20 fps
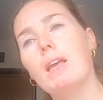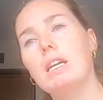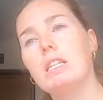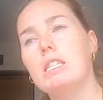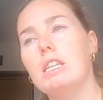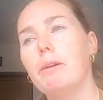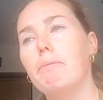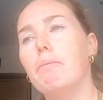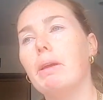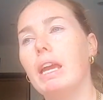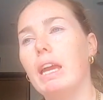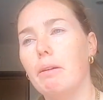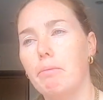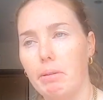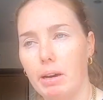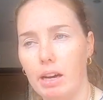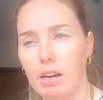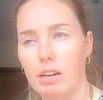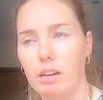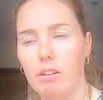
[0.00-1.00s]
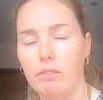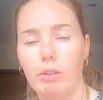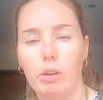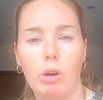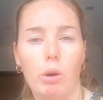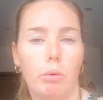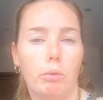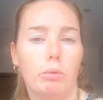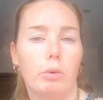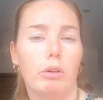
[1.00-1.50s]
to be a part of the
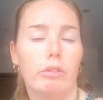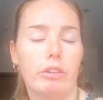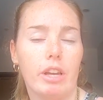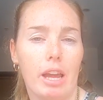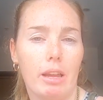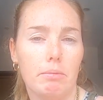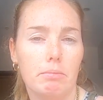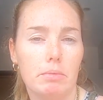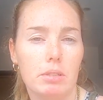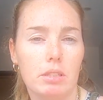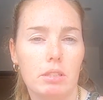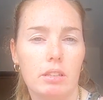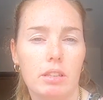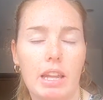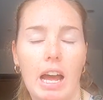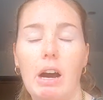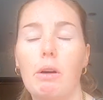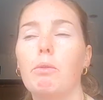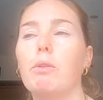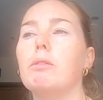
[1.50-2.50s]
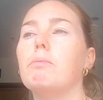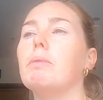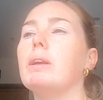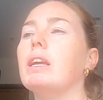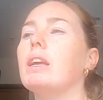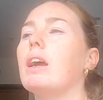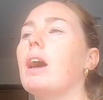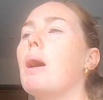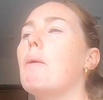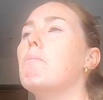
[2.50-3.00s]
Commonwealth Games. That would
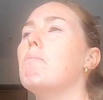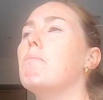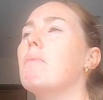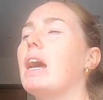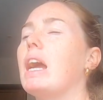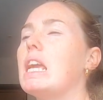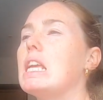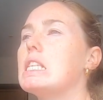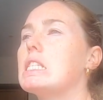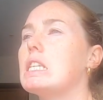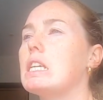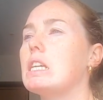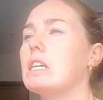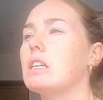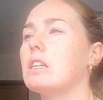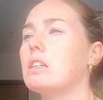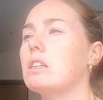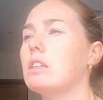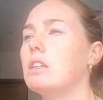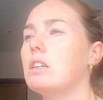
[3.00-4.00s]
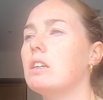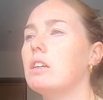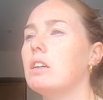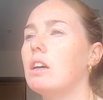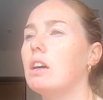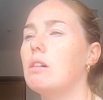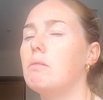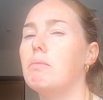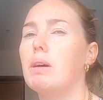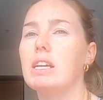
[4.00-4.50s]
be amazing.
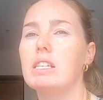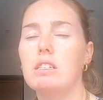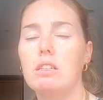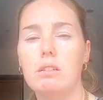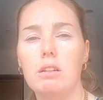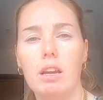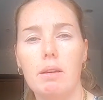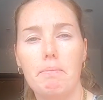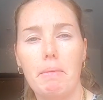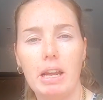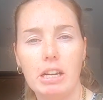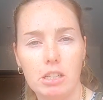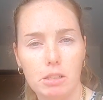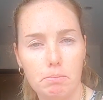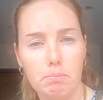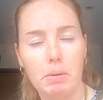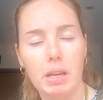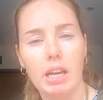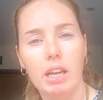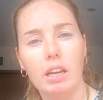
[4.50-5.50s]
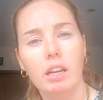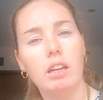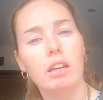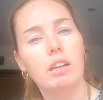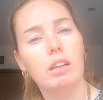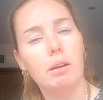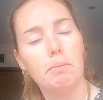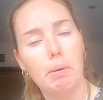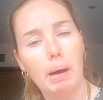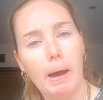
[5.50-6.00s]
Imagine being
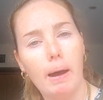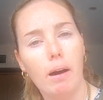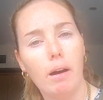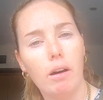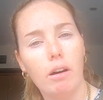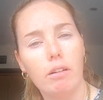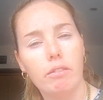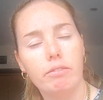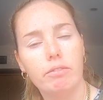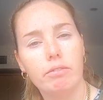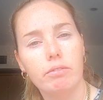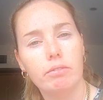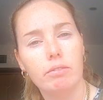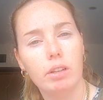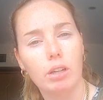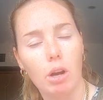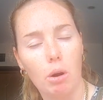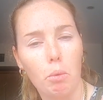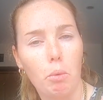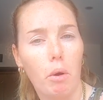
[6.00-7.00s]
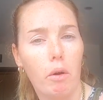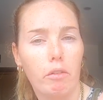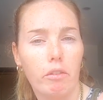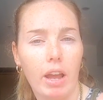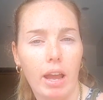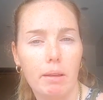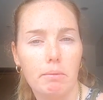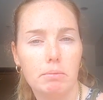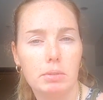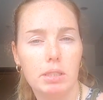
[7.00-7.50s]
a part of the Commonwealth
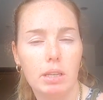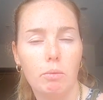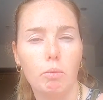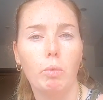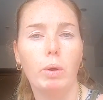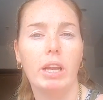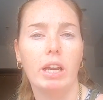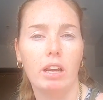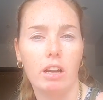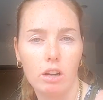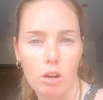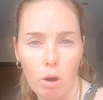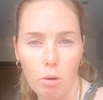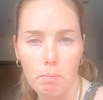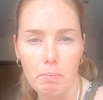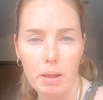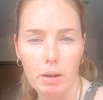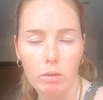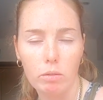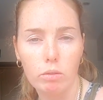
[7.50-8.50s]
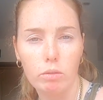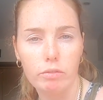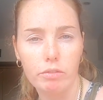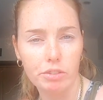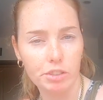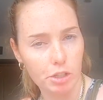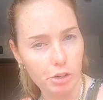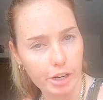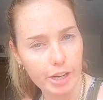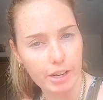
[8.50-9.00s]
Games and winning a gold medal
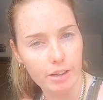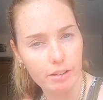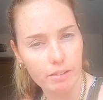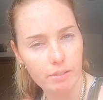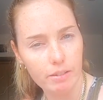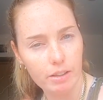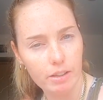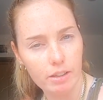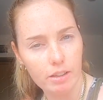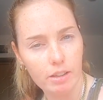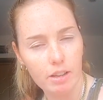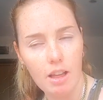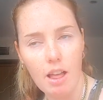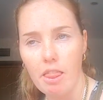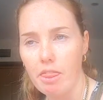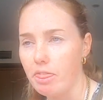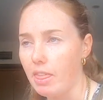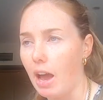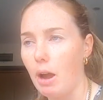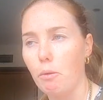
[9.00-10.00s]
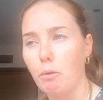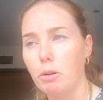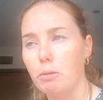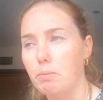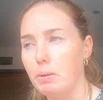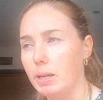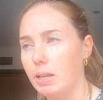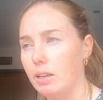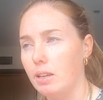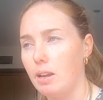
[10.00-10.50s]
for cricket. That would
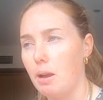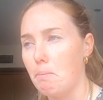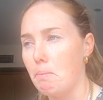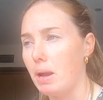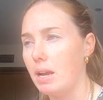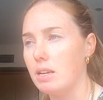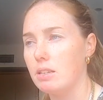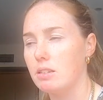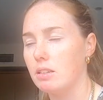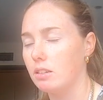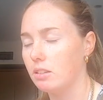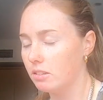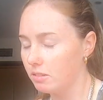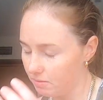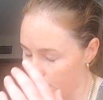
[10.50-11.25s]
be amazing.